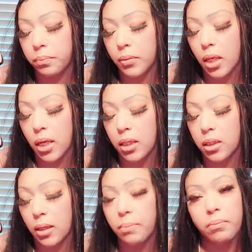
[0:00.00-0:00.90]
and
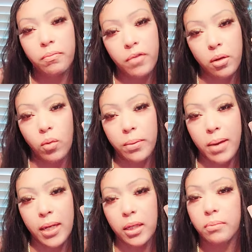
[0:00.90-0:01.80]
easy very
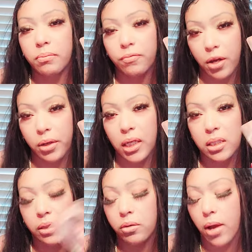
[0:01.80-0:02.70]
weak-minded, very
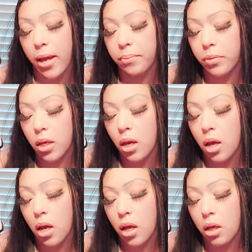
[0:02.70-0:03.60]
easy, okay?
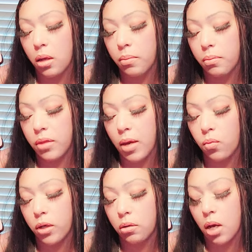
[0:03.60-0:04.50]
Um, they
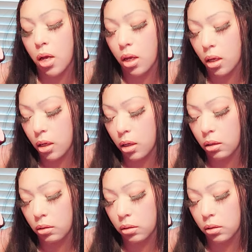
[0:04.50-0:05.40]
will
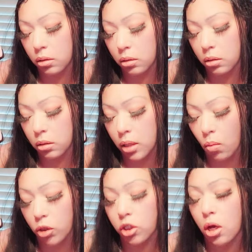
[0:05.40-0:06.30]
uh they
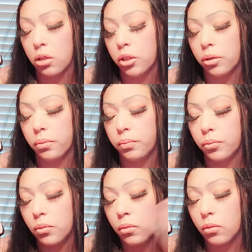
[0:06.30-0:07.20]
want to talk to you.
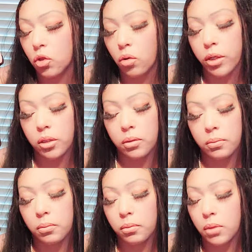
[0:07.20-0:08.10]
Taurus,
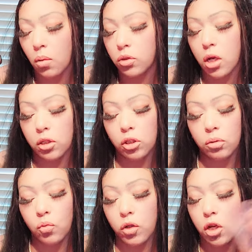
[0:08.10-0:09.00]
they won't talk to you,
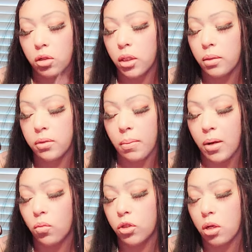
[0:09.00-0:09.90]
you won't talk to them.
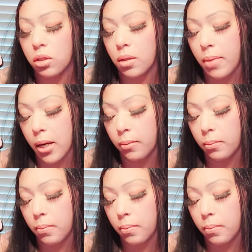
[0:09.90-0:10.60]
Somebody won't talk to somebody.